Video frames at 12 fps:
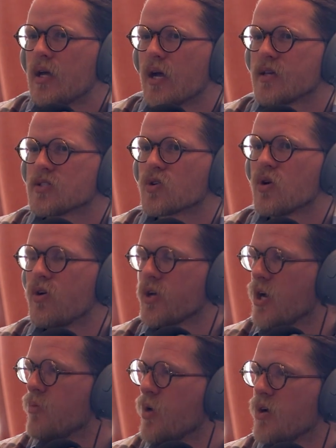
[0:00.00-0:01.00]
I guess
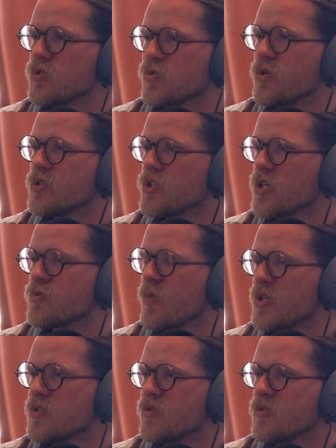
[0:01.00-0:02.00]
growing up, I was really
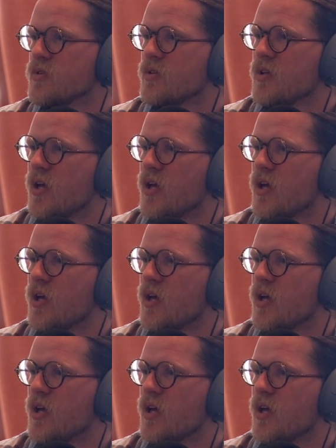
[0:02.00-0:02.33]
judgmental.